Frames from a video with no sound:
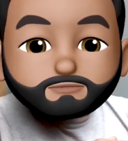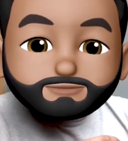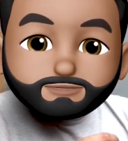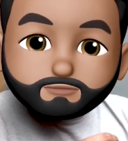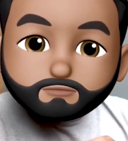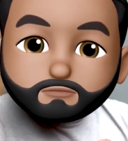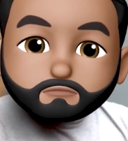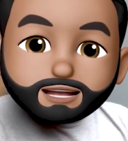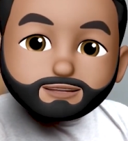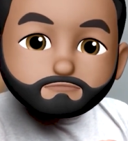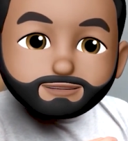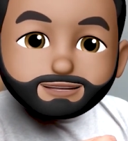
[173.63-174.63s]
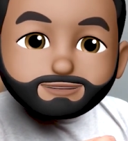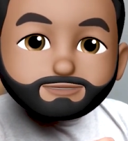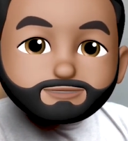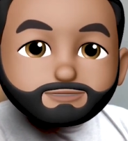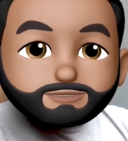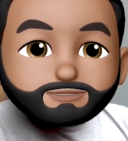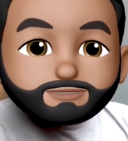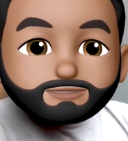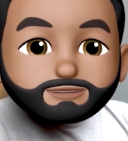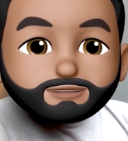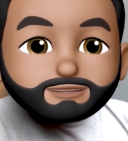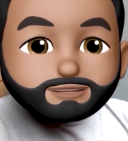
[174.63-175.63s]
you do a white base,
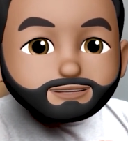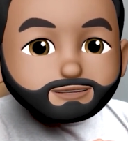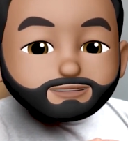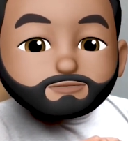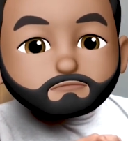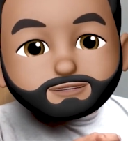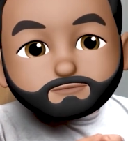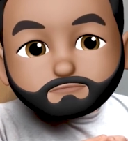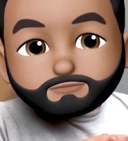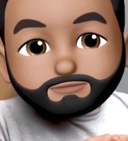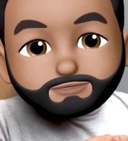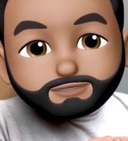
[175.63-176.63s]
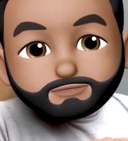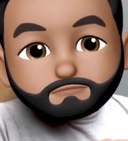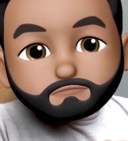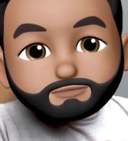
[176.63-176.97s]
it came out good.